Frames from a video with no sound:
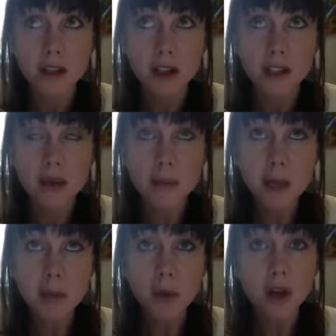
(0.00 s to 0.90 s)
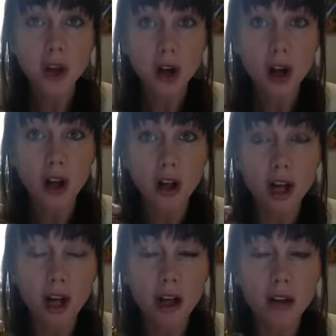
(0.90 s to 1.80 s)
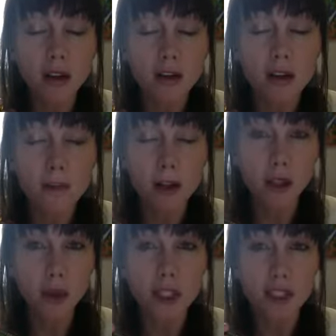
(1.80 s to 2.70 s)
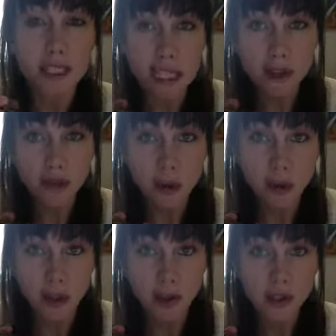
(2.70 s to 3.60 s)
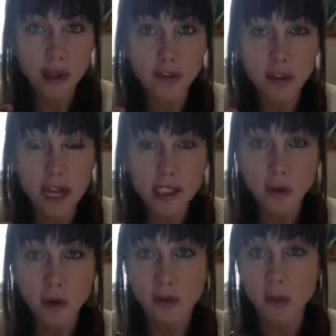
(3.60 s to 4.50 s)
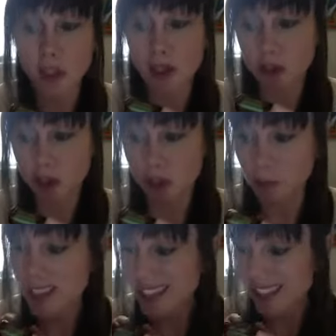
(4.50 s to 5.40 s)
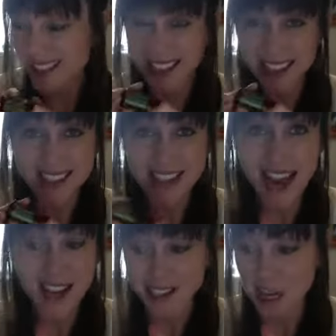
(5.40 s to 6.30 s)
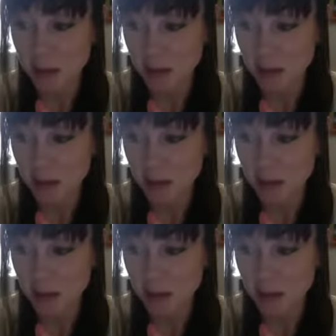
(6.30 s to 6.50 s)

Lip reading: Some people will call Melaleuca tea tree oil. So if that's a more familiar term, it's the exact same